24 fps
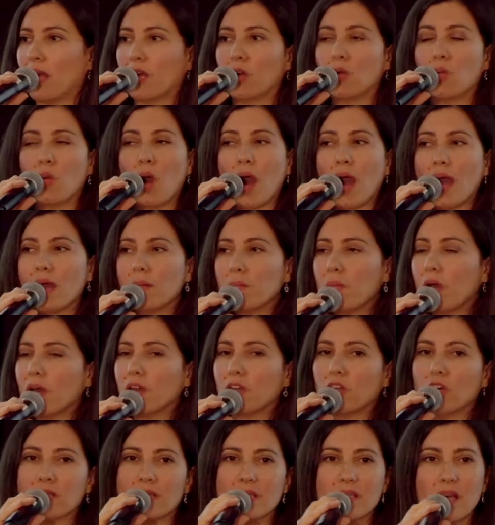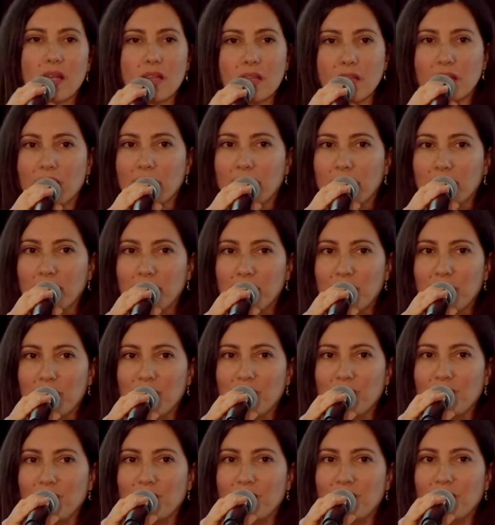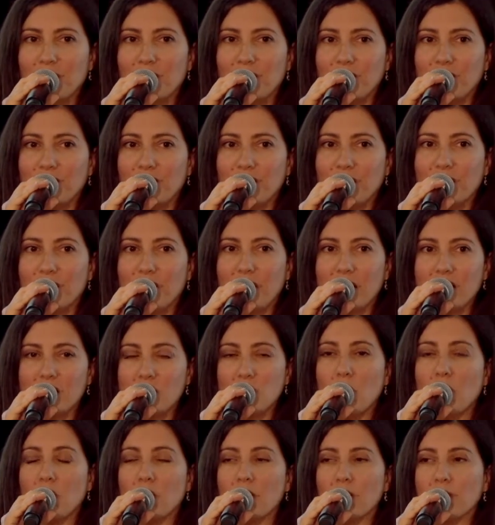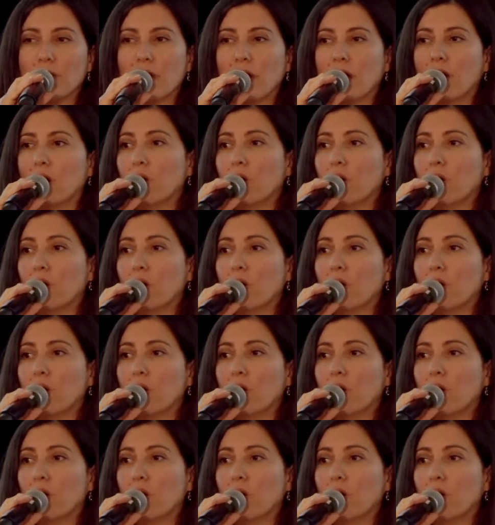Like, why am I not selling as well?